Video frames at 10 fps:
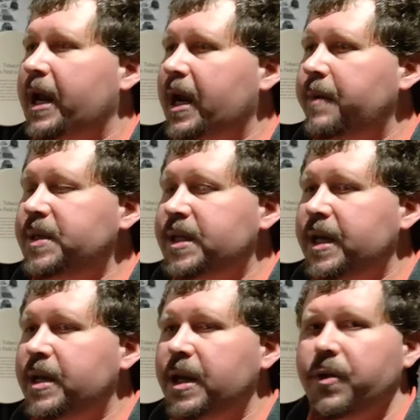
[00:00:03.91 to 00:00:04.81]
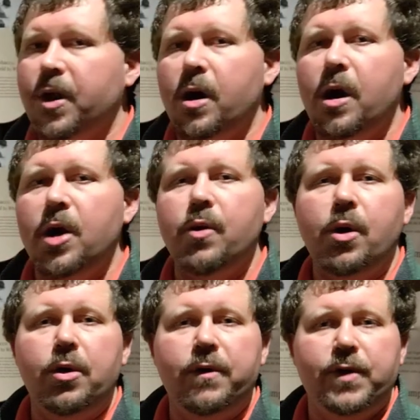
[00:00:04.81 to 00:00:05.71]
and I'm standing in the cargo
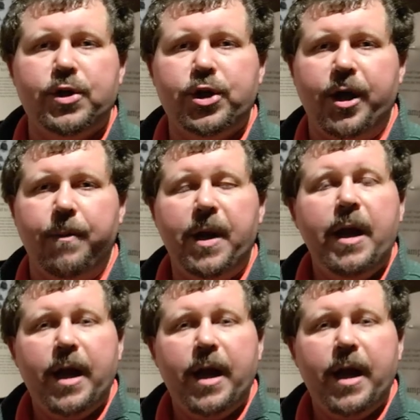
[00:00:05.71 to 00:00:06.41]
hold of a ship